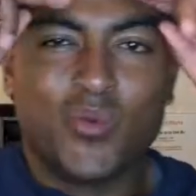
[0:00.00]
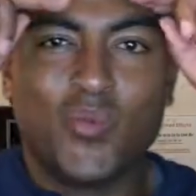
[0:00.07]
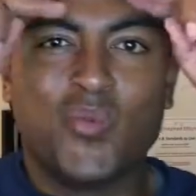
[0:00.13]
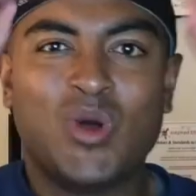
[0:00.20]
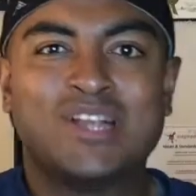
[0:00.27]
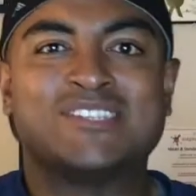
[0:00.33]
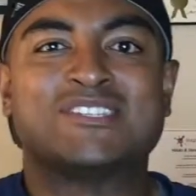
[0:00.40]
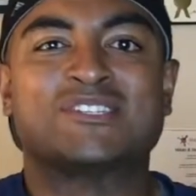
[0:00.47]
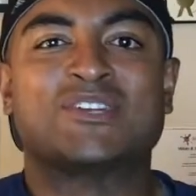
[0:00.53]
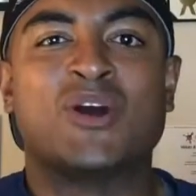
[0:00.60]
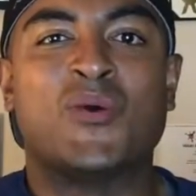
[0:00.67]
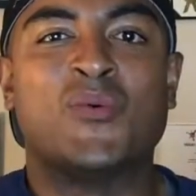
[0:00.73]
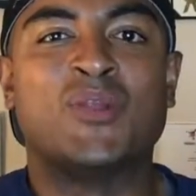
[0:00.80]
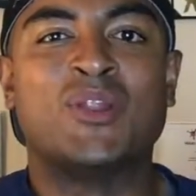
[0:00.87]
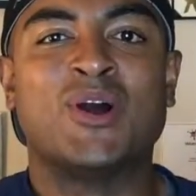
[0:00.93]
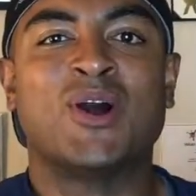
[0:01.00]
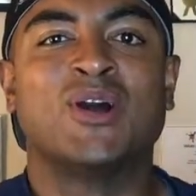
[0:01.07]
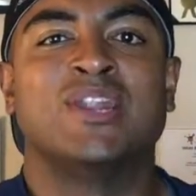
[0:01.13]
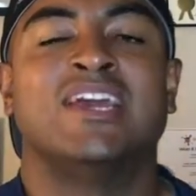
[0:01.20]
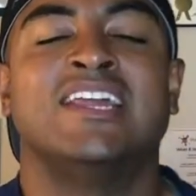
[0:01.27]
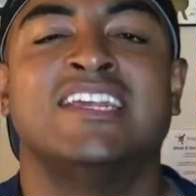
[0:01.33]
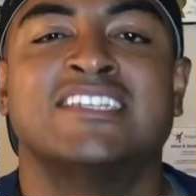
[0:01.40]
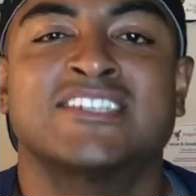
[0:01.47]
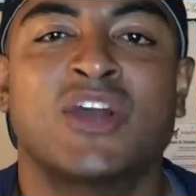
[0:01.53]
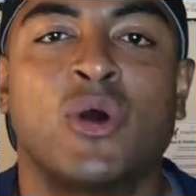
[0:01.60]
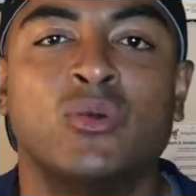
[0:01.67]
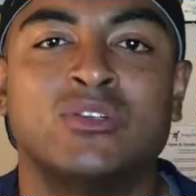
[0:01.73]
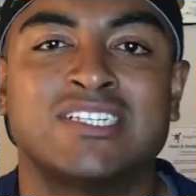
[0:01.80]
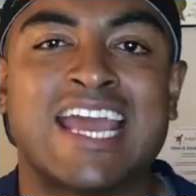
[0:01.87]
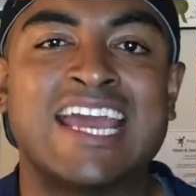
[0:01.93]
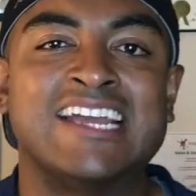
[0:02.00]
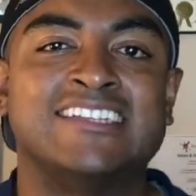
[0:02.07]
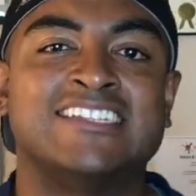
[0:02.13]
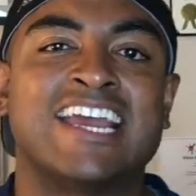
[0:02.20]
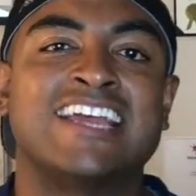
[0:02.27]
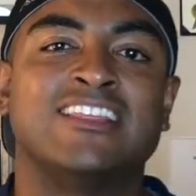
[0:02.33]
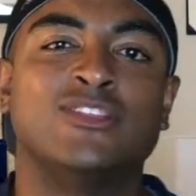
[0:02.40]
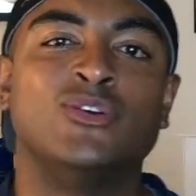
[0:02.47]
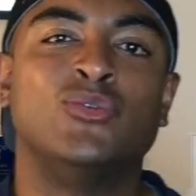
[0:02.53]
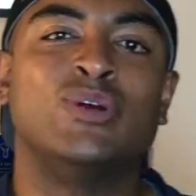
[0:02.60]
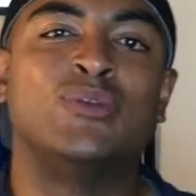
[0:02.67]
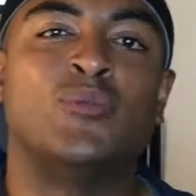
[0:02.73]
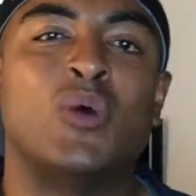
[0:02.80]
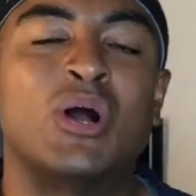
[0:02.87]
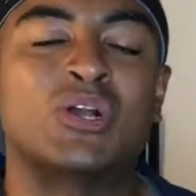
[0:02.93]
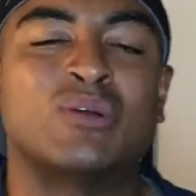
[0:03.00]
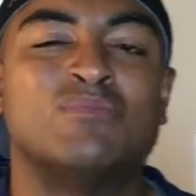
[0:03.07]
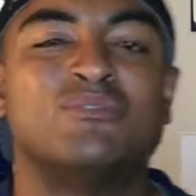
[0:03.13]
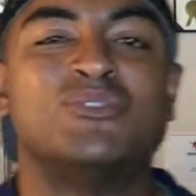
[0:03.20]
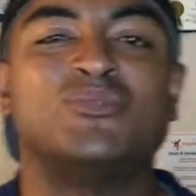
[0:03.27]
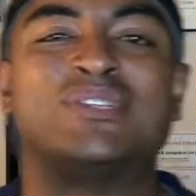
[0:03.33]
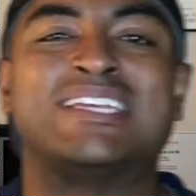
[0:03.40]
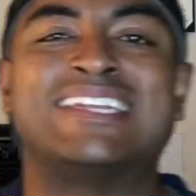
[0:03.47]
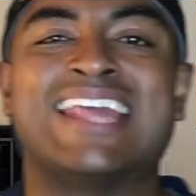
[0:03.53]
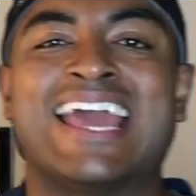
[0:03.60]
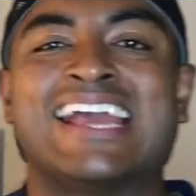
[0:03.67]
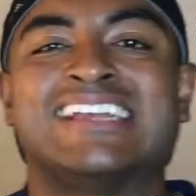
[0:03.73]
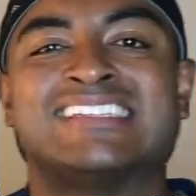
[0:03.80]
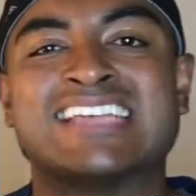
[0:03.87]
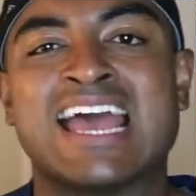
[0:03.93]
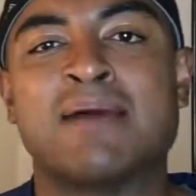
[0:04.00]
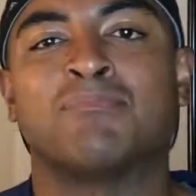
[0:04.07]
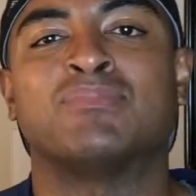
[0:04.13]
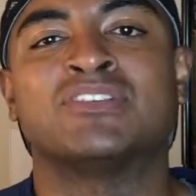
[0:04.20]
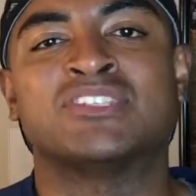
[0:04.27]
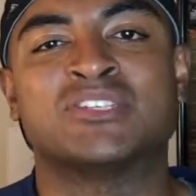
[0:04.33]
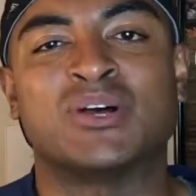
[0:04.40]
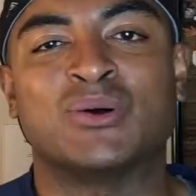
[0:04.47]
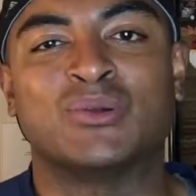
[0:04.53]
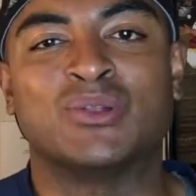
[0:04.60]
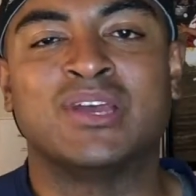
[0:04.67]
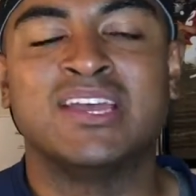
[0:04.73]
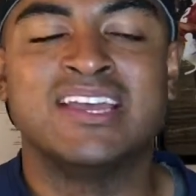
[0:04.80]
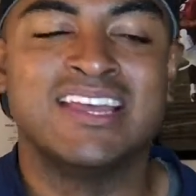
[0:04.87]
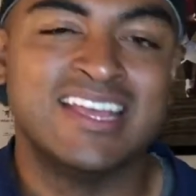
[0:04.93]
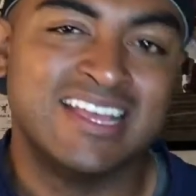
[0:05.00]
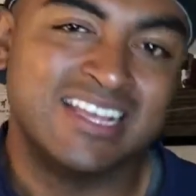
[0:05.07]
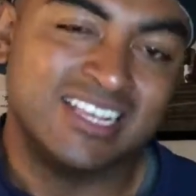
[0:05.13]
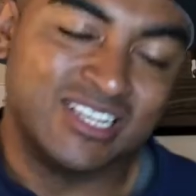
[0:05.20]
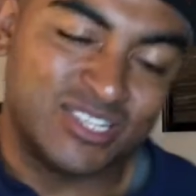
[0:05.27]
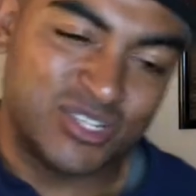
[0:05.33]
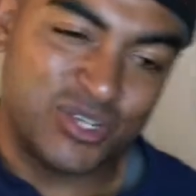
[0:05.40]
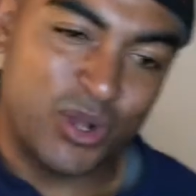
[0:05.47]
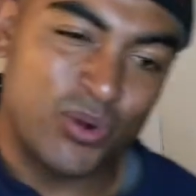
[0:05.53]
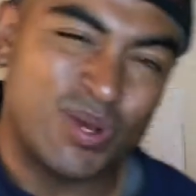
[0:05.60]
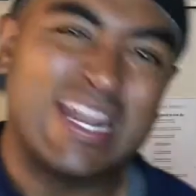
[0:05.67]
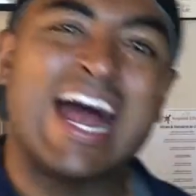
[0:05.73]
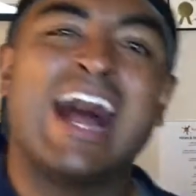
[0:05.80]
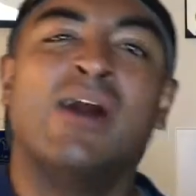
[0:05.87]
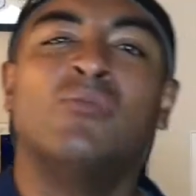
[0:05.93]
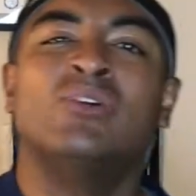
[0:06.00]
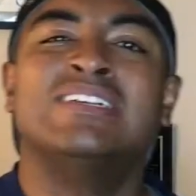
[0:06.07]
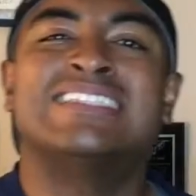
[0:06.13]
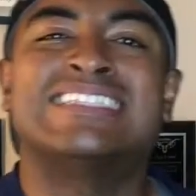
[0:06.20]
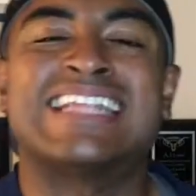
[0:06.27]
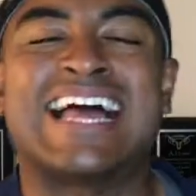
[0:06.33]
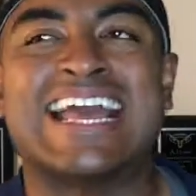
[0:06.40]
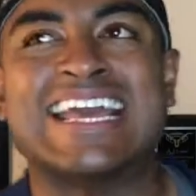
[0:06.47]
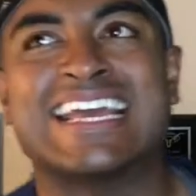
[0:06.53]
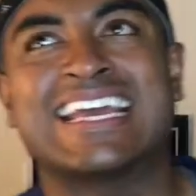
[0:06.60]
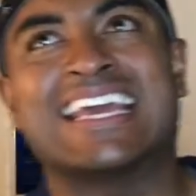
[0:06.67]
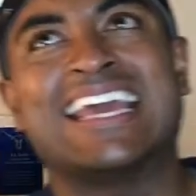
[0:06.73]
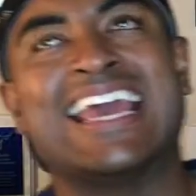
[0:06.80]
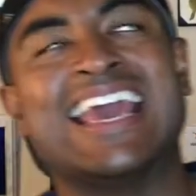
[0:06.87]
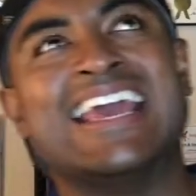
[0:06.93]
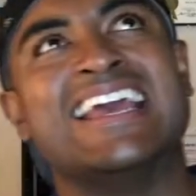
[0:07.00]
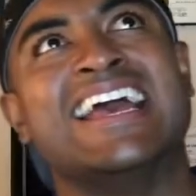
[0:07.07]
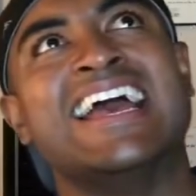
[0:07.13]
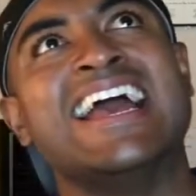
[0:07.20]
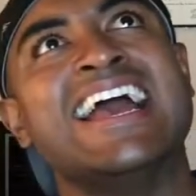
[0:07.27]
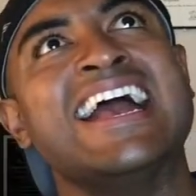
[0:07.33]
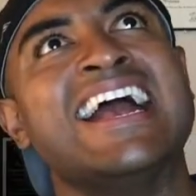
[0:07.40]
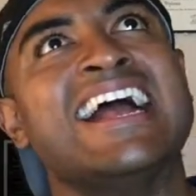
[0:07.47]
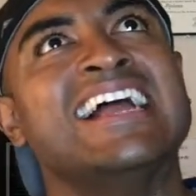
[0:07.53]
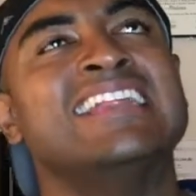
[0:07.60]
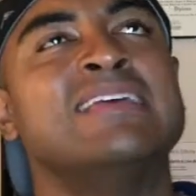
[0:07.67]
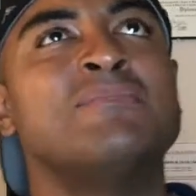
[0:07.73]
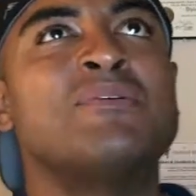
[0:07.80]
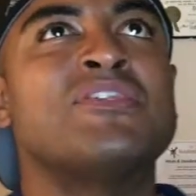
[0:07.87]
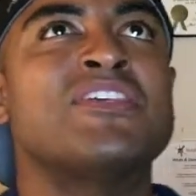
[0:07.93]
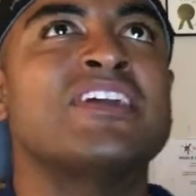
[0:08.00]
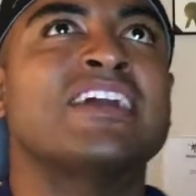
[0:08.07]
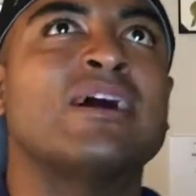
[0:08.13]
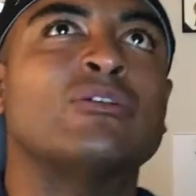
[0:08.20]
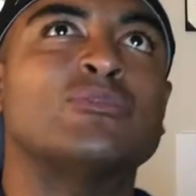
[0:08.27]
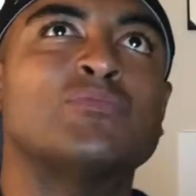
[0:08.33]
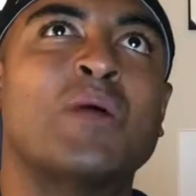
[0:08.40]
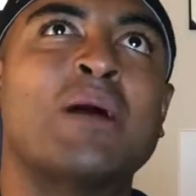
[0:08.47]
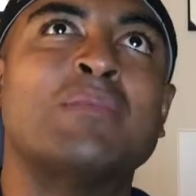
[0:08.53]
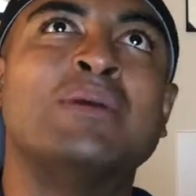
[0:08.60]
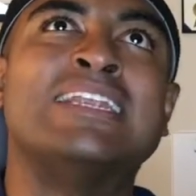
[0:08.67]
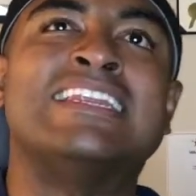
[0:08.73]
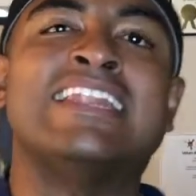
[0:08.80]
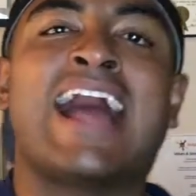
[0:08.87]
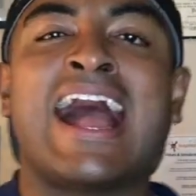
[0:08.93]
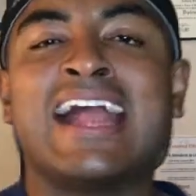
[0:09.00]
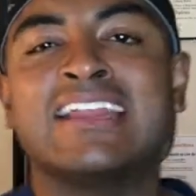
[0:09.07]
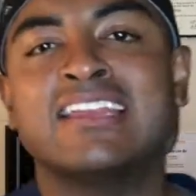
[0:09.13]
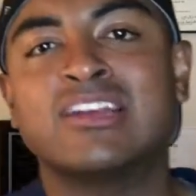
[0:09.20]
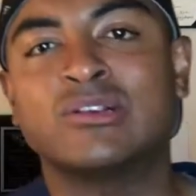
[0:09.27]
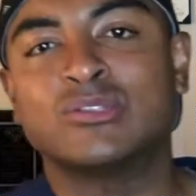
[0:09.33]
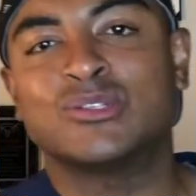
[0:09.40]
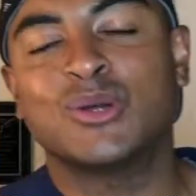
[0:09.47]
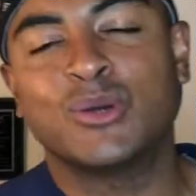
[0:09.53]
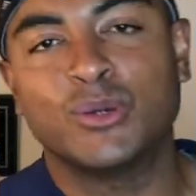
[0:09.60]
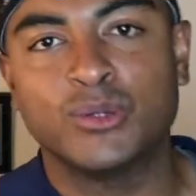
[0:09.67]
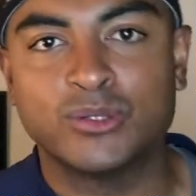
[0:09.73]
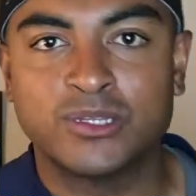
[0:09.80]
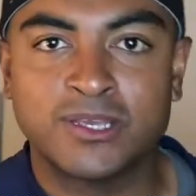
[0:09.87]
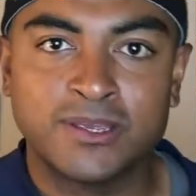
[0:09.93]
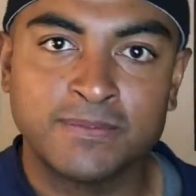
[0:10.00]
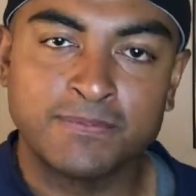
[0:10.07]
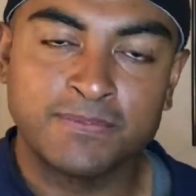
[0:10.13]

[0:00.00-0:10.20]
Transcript: What's going on? It is Coach AJ Lew, and welcome to today's episode. So, when I was let me think, I was probably 9 years old.